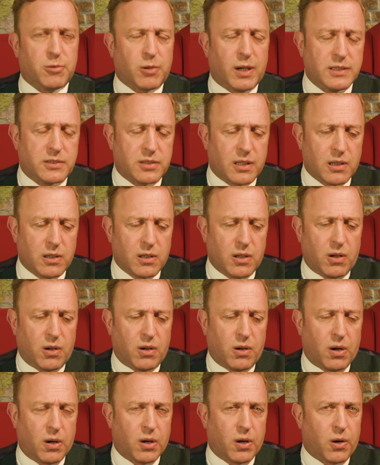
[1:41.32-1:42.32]
writes a
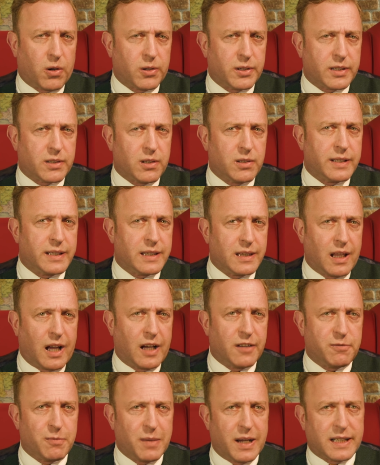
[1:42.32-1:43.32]
long article in
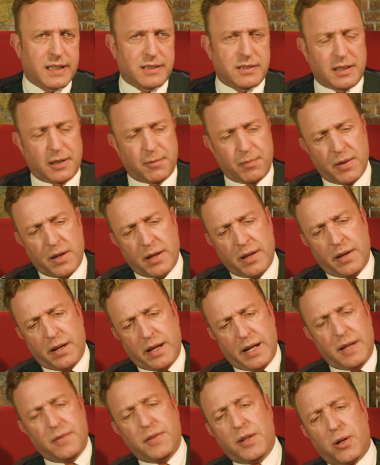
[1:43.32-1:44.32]
Life magazine.
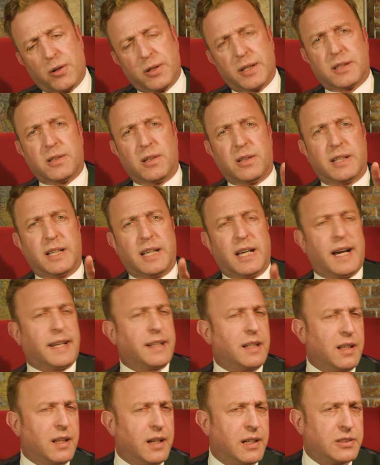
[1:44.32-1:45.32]
In the article, he
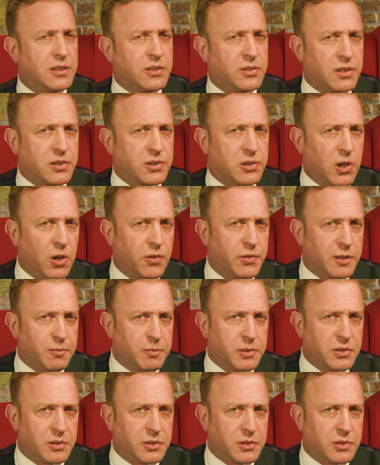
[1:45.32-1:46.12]
analyzes the Soviet